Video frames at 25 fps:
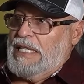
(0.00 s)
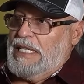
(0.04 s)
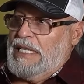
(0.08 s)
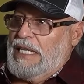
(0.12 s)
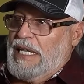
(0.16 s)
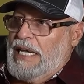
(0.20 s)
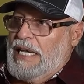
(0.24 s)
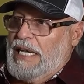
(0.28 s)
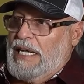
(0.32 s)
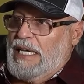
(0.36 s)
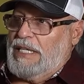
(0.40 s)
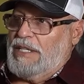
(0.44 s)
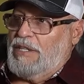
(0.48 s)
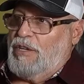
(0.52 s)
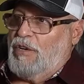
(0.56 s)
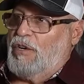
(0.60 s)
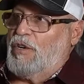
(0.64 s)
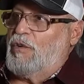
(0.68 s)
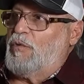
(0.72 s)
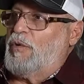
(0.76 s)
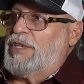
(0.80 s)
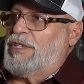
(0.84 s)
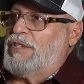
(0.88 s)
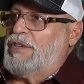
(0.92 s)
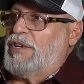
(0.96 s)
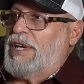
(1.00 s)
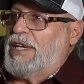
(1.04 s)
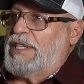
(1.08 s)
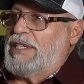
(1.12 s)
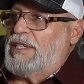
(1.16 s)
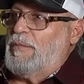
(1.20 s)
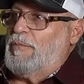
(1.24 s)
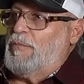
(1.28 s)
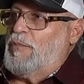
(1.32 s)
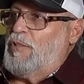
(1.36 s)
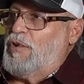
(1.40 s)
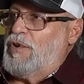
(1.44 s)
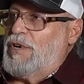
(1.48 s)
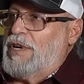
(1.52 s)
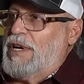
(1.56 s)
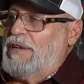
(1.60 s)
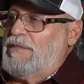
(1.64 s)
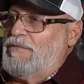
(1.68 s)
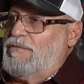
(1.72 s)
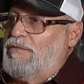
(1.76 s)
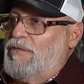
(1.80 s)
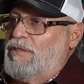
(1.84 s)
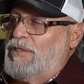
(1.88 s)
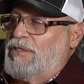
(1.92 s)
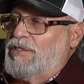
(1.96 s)
And the only way to get the book,
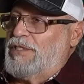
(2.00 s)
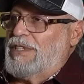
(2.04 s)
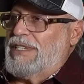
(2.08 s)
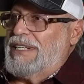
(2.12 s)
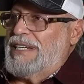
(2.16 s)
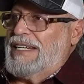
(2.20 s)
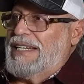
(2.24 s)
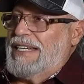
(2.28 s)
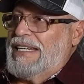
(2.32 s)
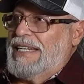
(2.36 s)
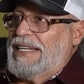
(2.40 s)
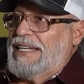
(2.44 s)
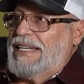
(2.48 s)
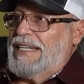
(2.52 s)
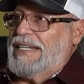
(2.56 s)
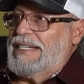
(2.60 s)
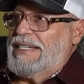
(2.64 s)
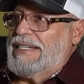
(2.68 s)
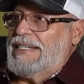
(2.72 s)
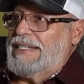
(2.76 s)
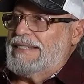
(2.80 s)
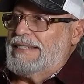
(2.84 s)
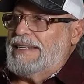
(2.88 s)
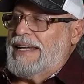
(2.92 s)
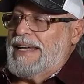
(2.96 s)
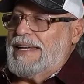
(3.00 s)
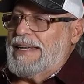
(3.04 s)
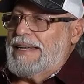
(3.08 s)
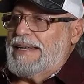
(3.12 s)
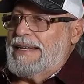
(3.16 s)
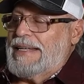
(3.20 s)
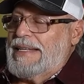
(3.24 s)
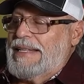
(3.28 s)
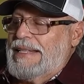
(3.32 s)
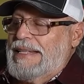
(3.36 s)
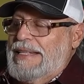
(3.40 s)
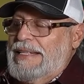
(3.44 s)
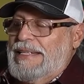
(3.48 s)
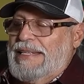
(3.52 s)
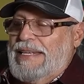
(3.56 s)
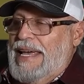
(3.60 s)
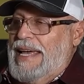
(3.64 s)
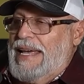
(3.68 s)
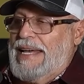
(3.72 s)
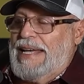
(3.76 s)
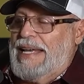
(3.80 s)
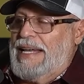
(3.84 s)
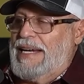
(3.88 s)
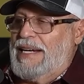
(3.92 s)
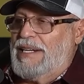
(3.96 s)
unfortunately, is I
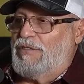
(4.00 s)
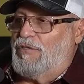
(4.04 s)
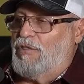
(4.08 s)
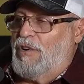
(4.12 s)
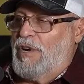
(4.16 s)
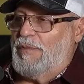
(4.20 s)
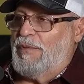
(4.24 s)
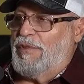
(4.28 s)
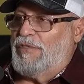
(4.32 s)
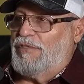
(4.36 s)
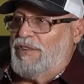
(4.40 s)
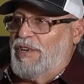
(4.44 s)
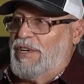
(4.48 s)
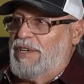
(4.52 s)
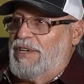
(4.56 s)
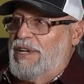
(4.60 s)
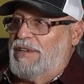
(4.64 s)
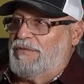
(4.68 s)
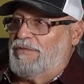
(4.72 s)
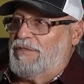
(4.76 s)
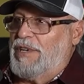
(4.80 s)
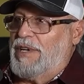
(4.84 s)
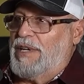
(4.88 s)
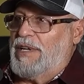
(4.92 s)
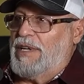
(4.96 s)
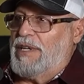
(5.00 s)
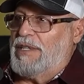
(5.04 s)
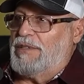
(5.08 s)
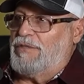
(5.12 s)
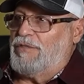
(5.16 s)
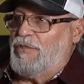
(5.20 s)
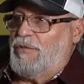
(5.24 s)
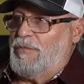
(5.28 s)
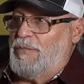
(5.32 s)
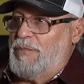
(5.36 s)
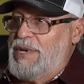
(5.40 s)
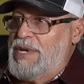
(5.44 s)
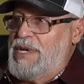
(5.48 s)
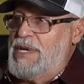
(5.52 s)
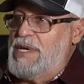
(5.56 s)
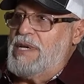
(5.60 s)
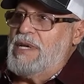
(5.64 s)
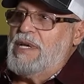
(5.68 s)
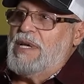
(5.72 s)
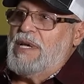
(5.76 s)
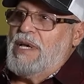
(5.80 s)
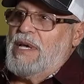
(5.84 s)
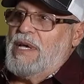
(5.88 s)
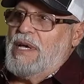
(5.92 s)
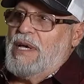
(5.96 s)
can't get it through Amazon. You have to get it through me.
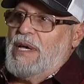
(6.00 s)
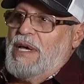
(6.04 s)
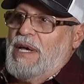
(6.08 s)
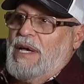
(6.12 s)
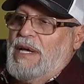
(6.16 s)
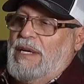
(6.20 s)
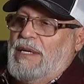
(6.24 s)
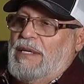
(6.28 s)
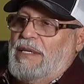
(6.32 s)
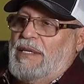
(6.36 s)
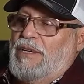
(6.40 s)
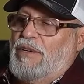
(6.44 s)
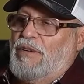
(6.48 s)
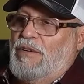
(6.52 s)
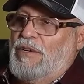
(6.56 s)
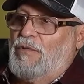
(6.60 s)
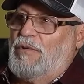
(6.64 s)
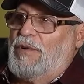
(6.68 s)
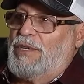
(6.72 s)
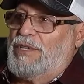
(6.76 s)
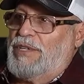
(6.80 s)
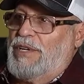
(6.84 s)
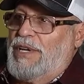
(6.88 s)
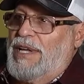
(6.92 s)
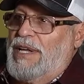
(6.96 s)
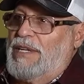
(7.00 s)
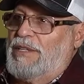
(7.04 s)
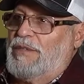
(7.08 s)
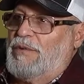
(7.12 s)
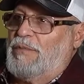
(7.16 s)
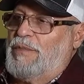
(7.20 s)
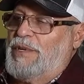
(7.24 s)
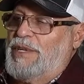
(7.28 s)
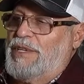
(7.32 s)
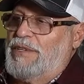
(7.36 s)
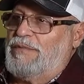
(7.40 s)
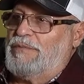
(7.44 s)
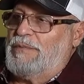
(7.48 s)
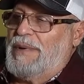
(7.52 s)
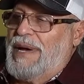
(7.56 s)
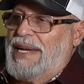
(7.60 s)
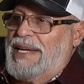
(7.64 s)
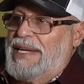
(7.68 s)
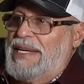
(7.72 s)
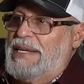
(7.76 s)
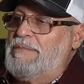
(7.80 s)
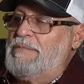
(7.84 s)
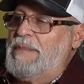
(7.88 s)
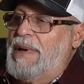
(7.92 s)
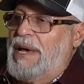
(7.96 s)
And the only way to get it to me is by
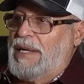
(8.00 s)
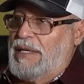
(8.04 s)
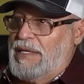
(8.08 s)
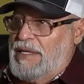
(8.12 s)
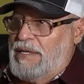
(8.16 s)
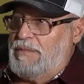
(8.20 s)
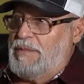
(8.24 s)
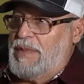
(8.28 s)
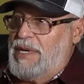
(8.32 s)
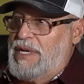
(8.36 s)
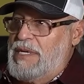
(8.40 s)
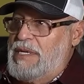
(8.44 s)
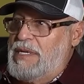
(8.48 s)
emailing me.